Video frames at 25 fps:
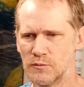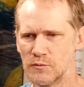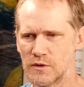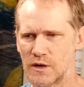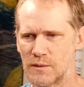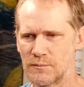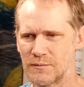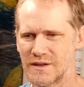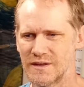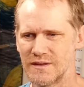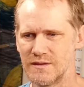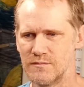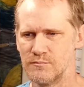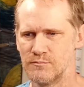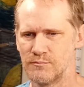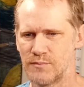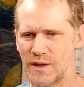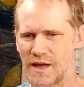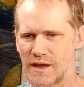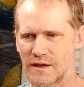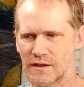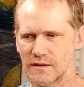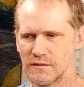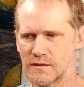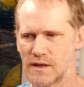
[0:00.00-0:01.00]
when I'm getting
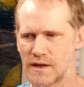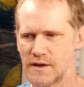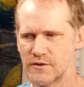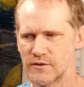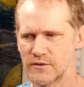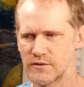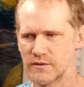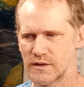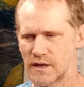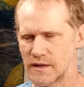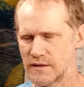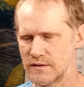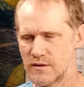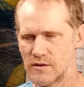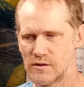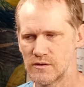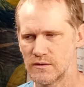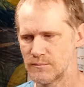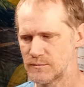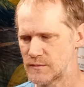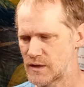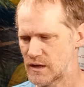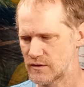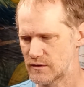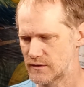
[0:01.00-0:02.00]
back later and I
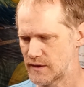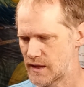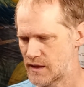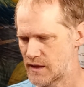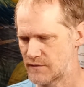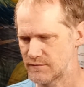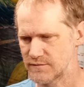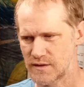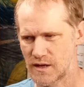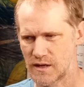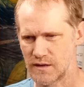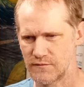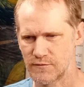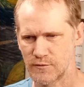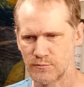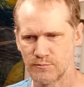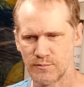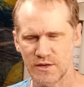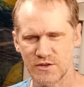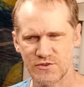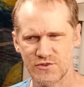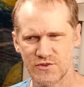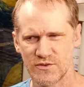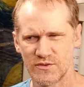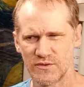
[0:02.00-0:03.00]
know I'm not going to have time
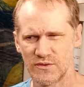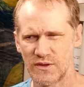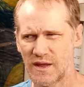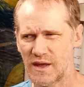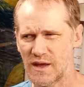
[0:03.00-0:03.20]
for pictures.